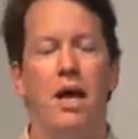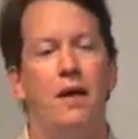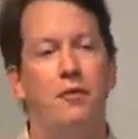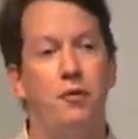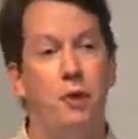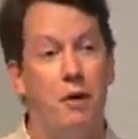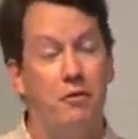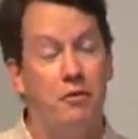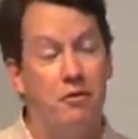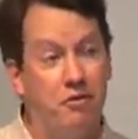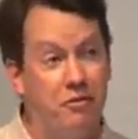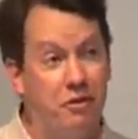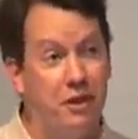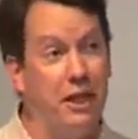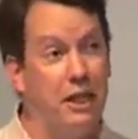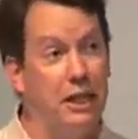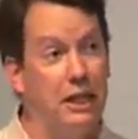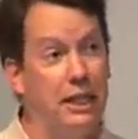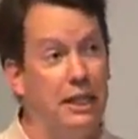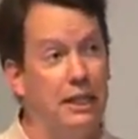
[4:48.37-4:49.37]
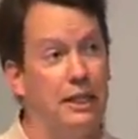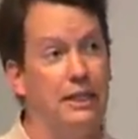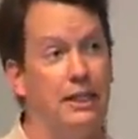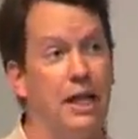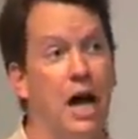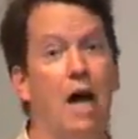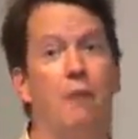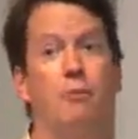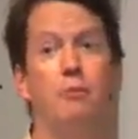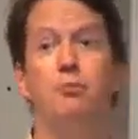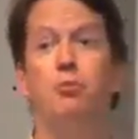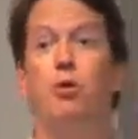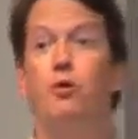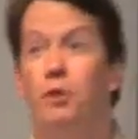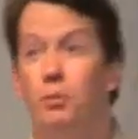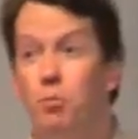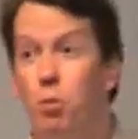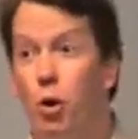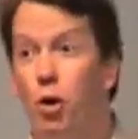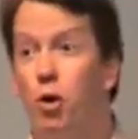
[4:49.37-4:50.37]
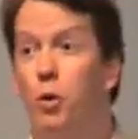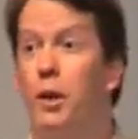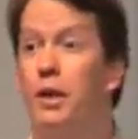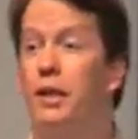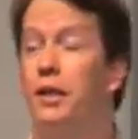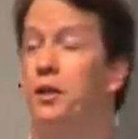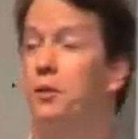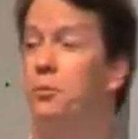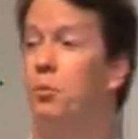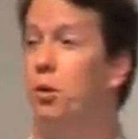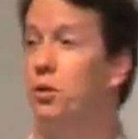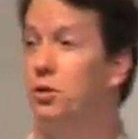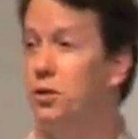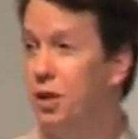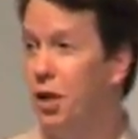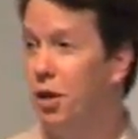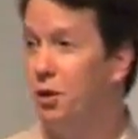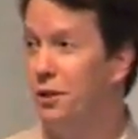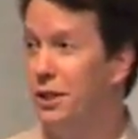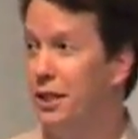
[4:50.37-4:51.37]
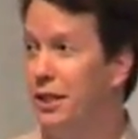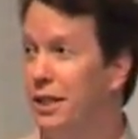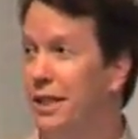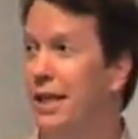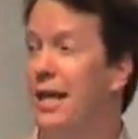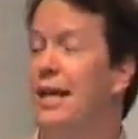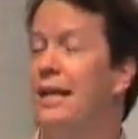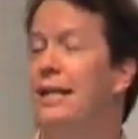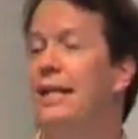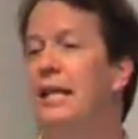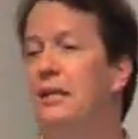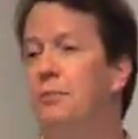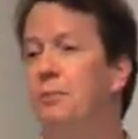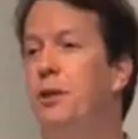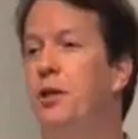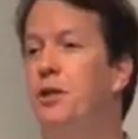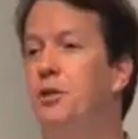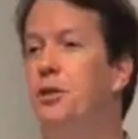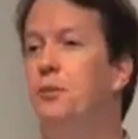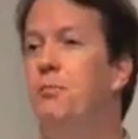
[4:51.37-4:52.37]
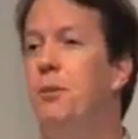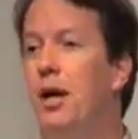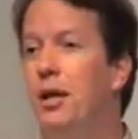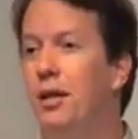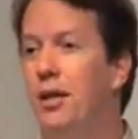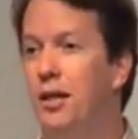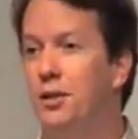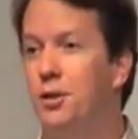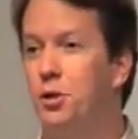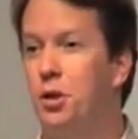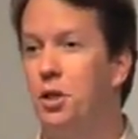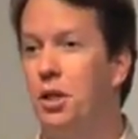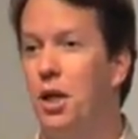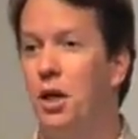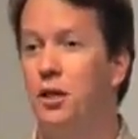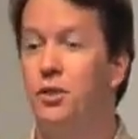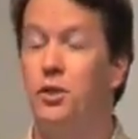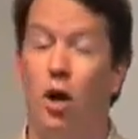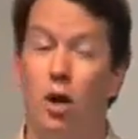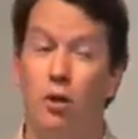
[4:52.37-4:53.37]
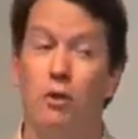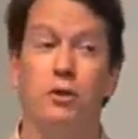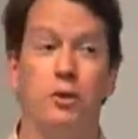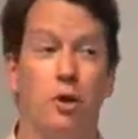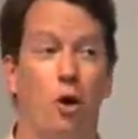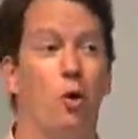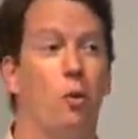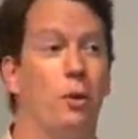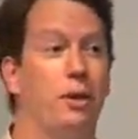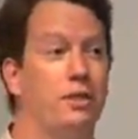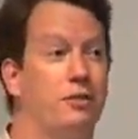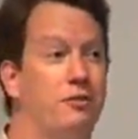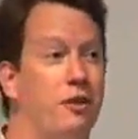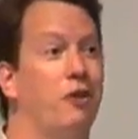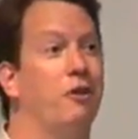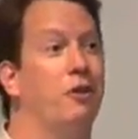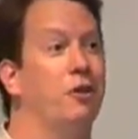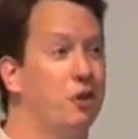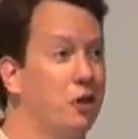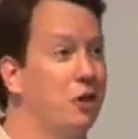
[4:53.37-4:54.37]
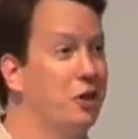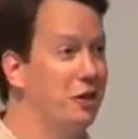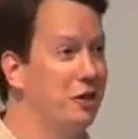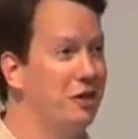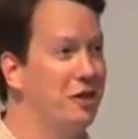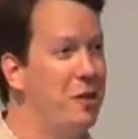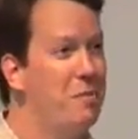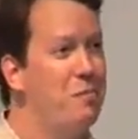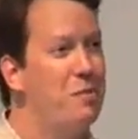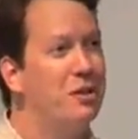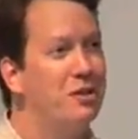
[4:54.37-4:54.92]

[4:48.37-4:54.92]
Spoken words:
If you have the feeling that time is moving more quickly or more slowly, that's because your biological clocks aren't always very good.